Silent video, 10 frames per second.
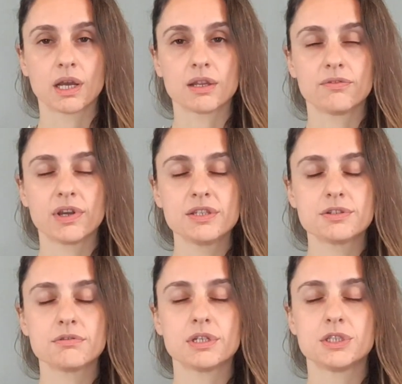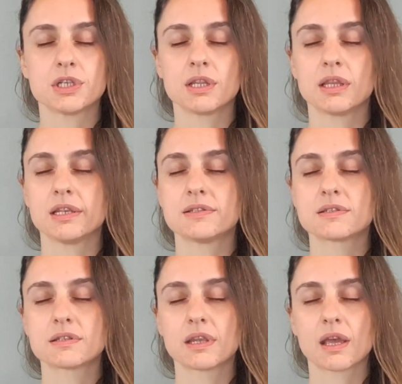I invite you to gently
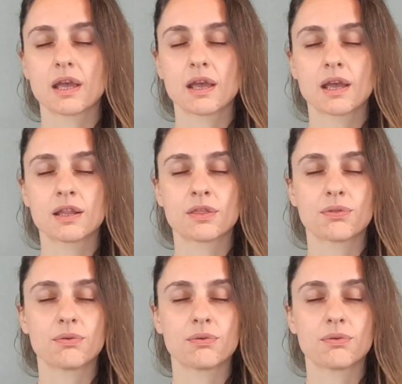scan